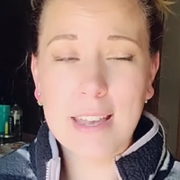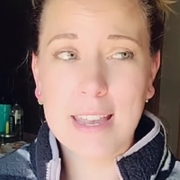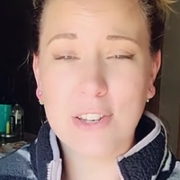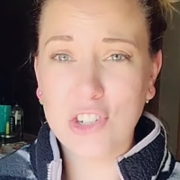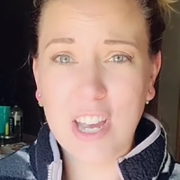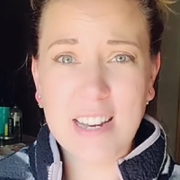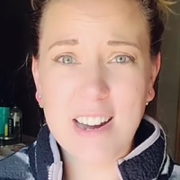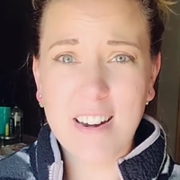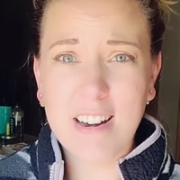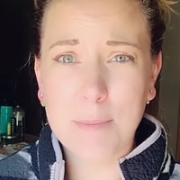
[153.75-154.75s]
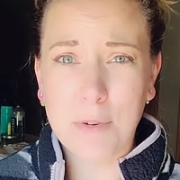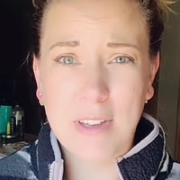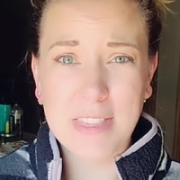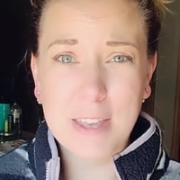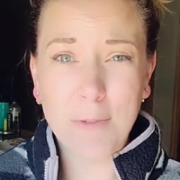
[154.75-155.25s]
in Shinar and
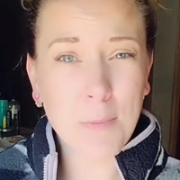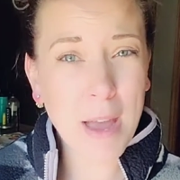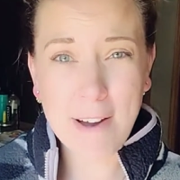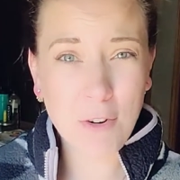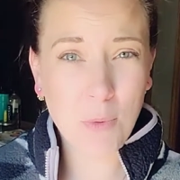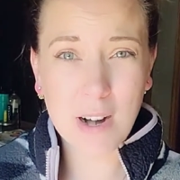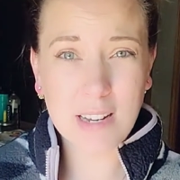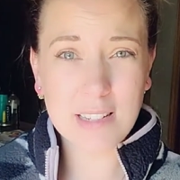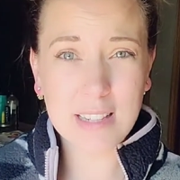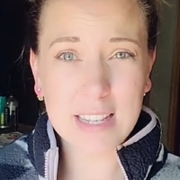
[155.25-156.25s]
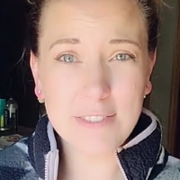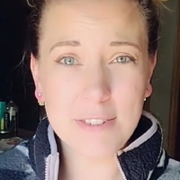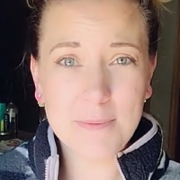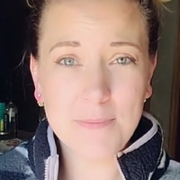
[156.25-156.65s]
prevent them from ever wanting to leave?